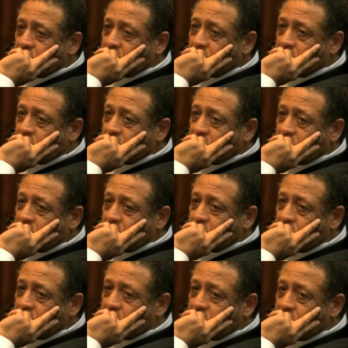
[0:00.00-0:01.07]
what
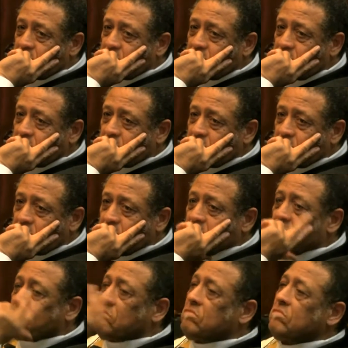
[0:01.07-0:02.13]
former
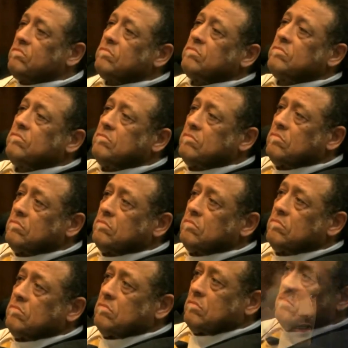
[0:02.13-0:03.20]
Representative Johnson
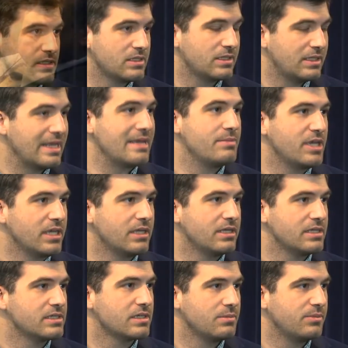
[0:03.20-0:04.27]
is claiming in
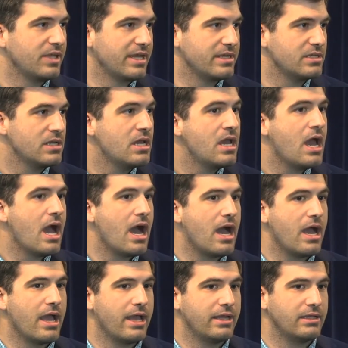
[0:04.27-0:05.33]
his complaint,
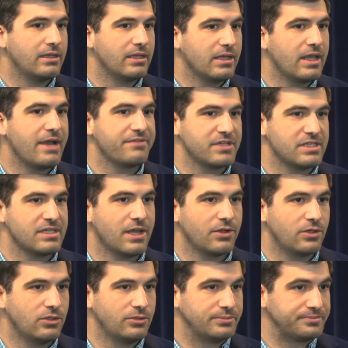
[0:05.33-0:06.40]
and they'll have to
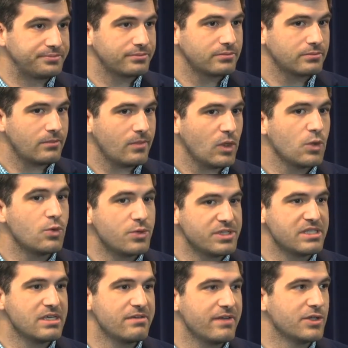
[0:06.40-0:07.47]
settle who is
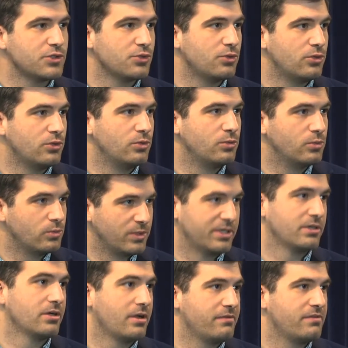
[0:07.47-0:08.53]
the eventual
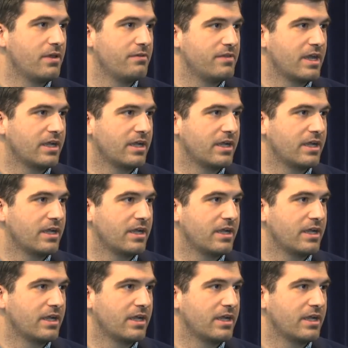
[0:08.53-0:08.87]
winner of